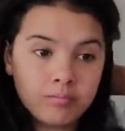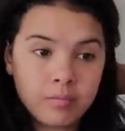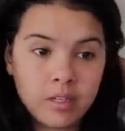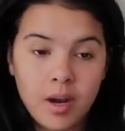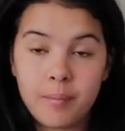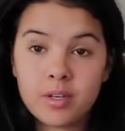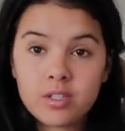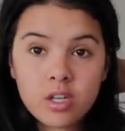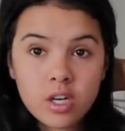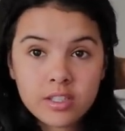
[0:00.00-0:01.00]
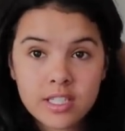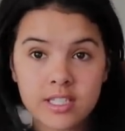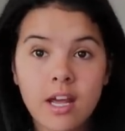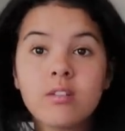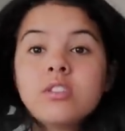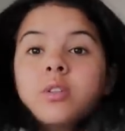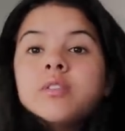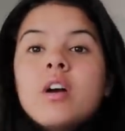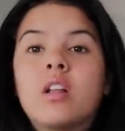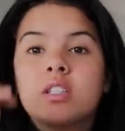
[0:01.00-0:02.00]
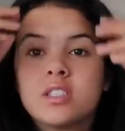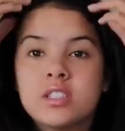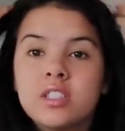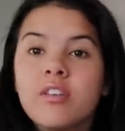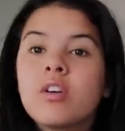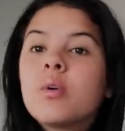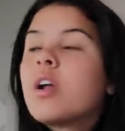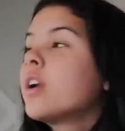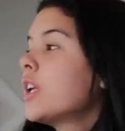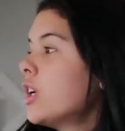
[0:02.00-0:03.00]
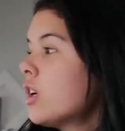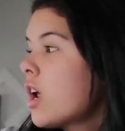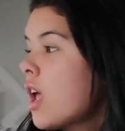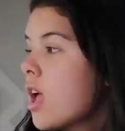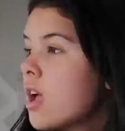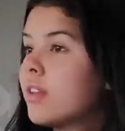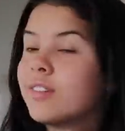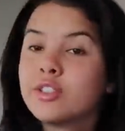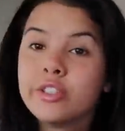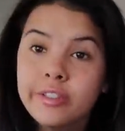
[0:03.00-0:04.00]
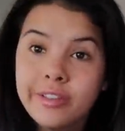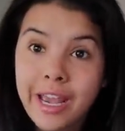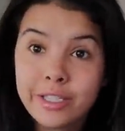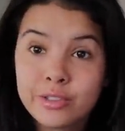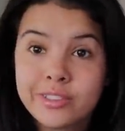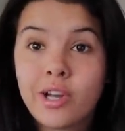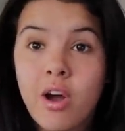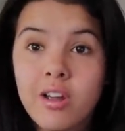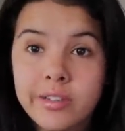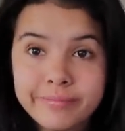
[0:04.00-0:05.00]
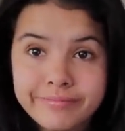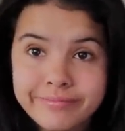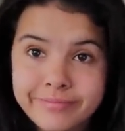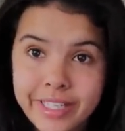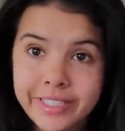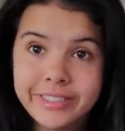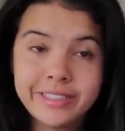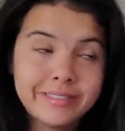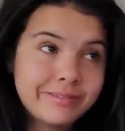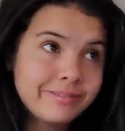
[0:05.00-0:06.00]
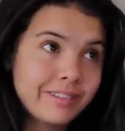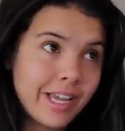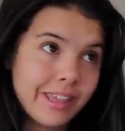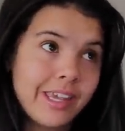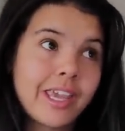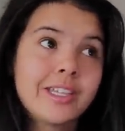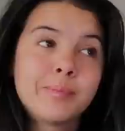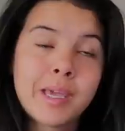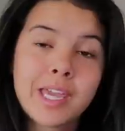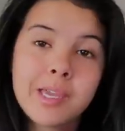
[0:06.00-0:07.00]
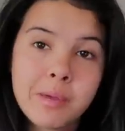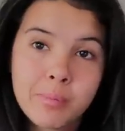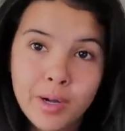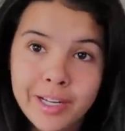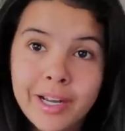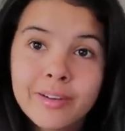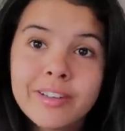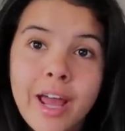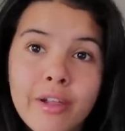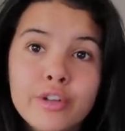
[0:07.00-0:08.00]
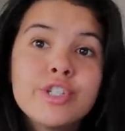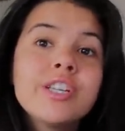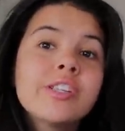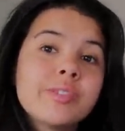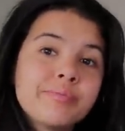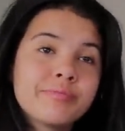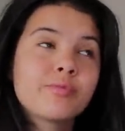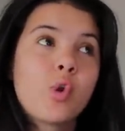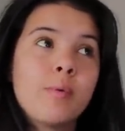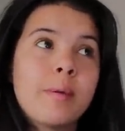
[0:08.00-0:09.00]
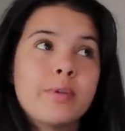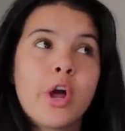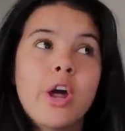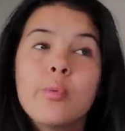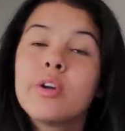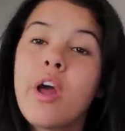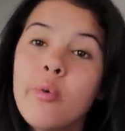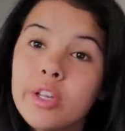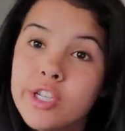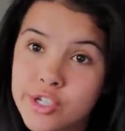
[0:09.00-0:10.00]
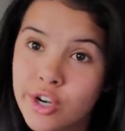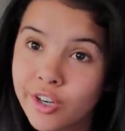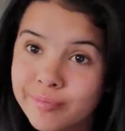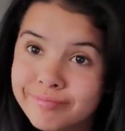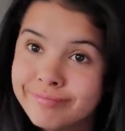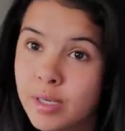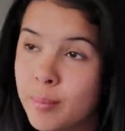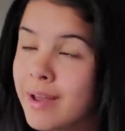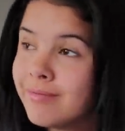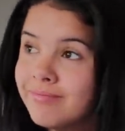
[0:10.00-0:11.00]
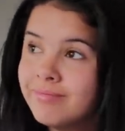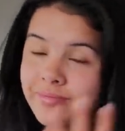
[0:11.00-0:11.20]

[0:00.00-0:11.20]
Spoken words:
My grandparents are currently in town, so we've got lots of stuff going on here. There's an extra dog that I think is making me break out in allergies. Or maybe not, we're not really sure. But my